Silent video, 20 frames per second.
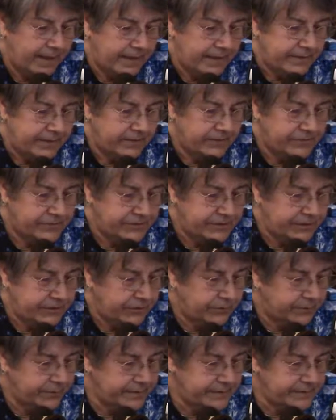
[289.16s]
There is
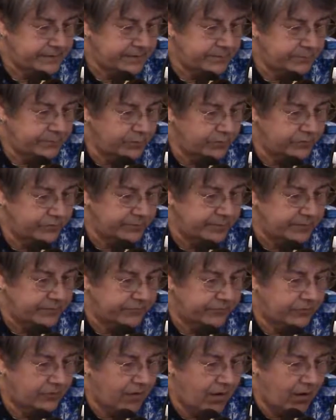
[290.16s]
increasing movement
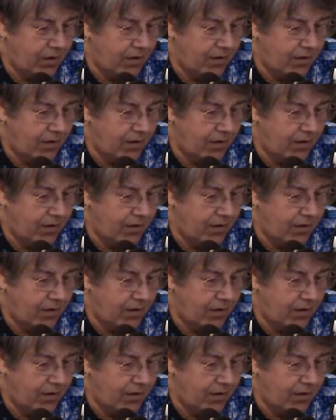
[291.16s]
for